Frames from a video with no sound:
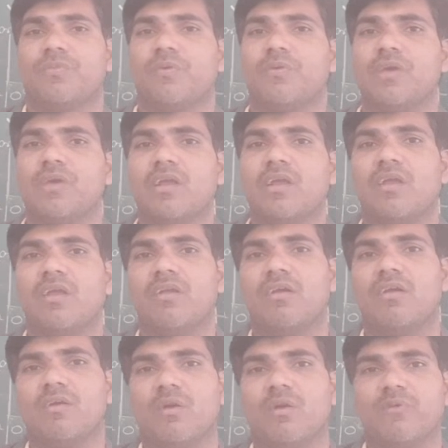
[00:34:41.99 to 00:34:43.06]
Okay, clear or
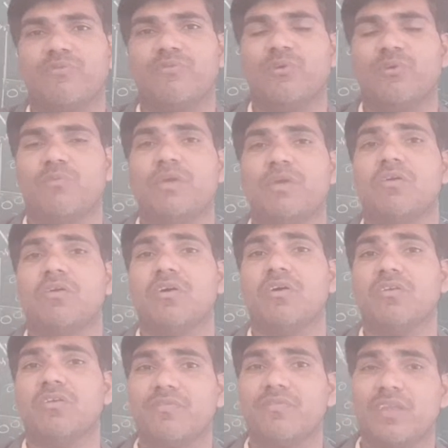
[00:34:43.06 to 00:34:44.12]
not all of you?
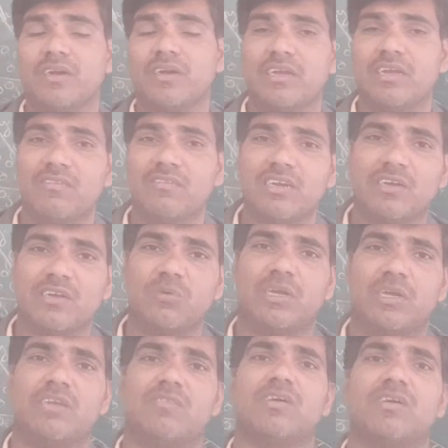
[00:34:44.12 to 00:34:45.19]
Because of the density
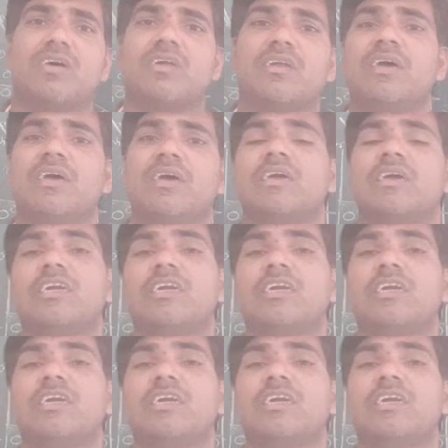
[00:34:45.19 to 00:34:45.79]
nature,